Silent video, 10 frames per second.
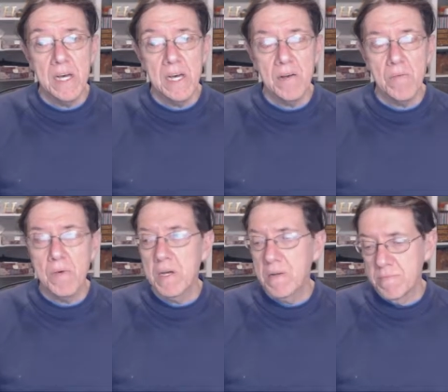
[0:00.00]
Uh,
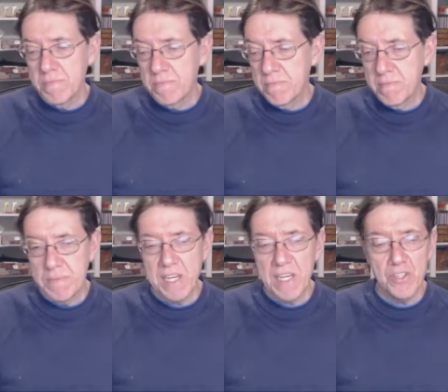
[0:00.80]
well,
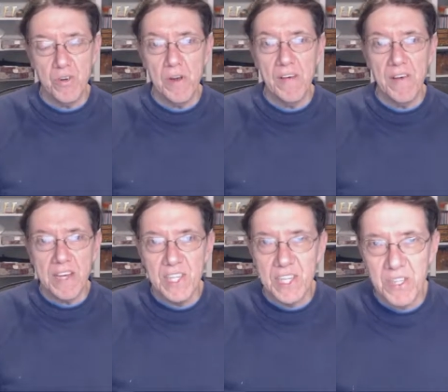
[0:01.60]
I guess you don't have
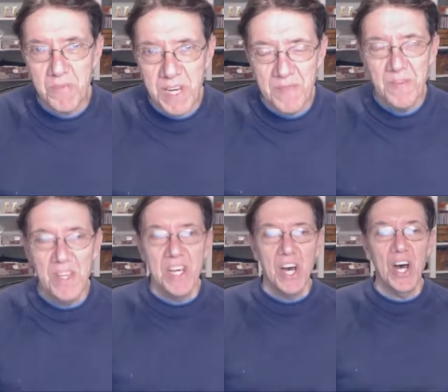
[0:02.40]
access to mine,
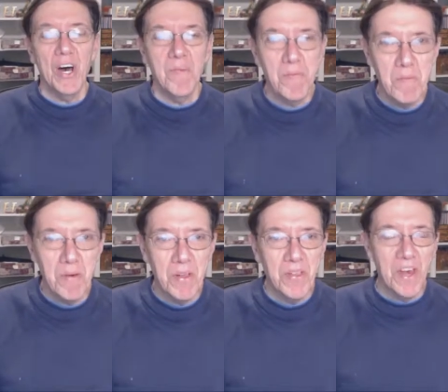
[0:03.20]
um,
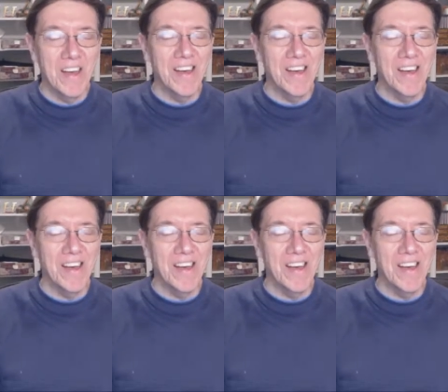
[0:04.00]
but, there,